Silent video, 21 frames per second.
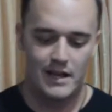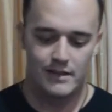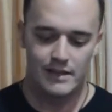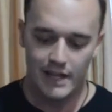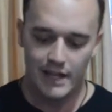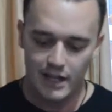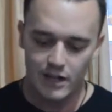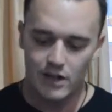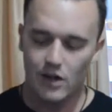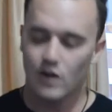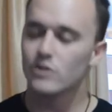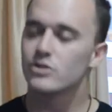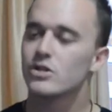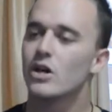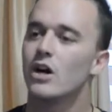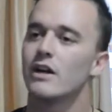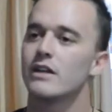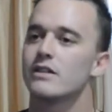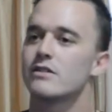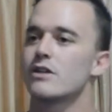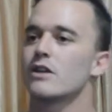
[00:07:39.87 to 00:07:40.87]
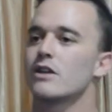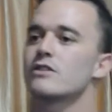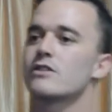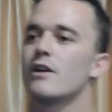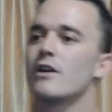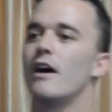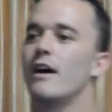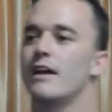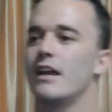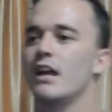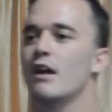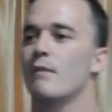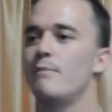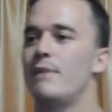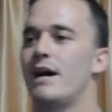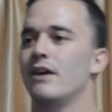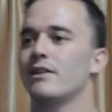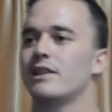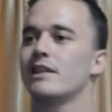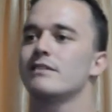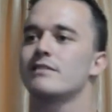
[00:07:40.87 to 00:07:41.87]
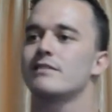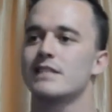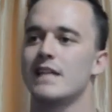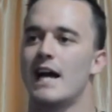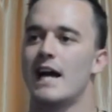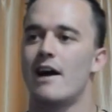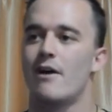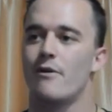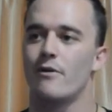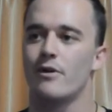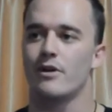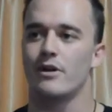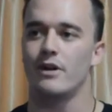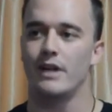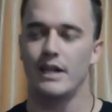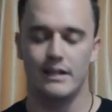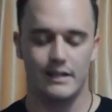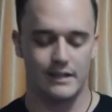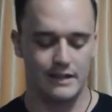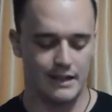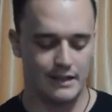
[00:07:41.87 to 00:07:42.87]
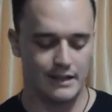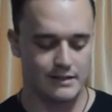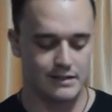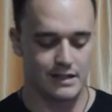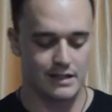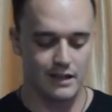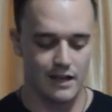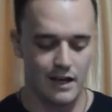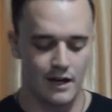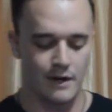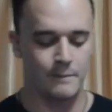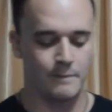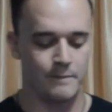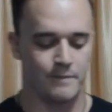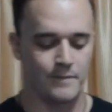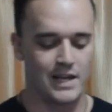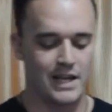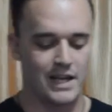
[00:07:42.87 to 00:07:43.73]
Then he goes on and starts talking about this tower in Siloam